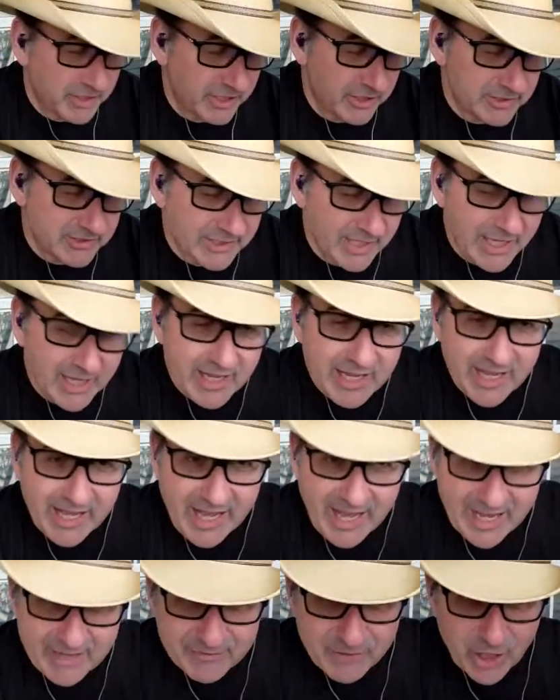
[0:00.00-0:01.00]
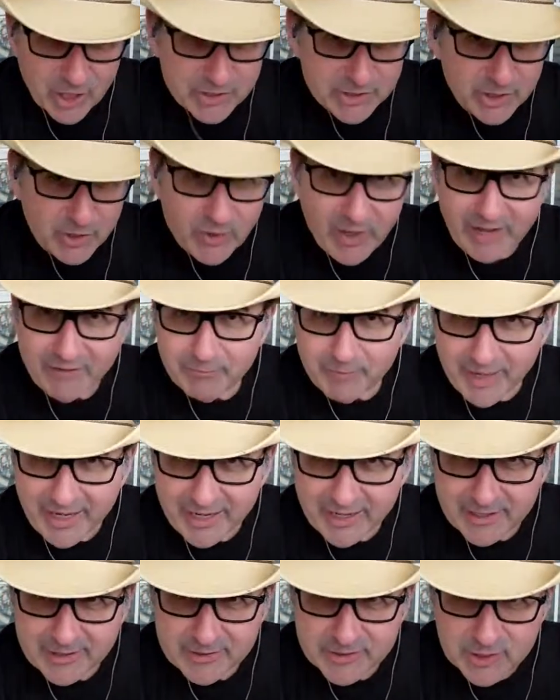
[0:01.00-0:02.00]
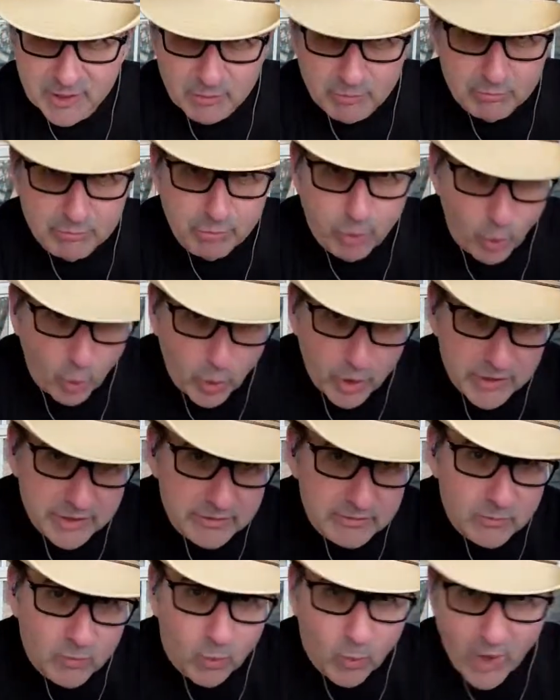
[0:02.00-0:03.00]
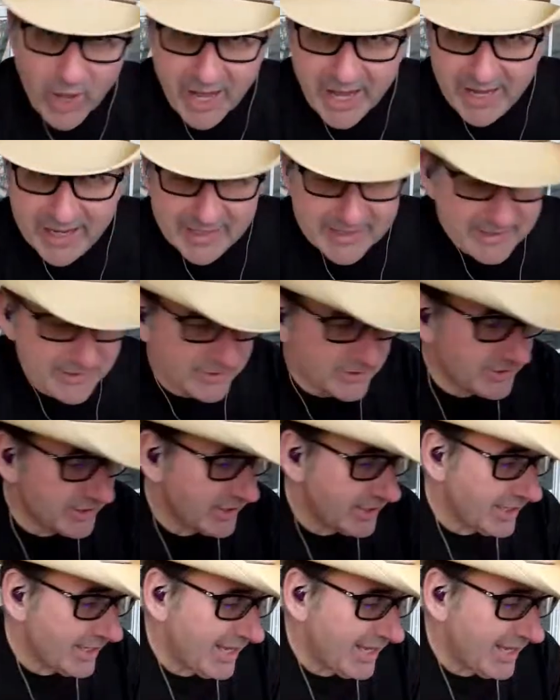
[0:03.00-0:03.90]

Because I've paired some port wines.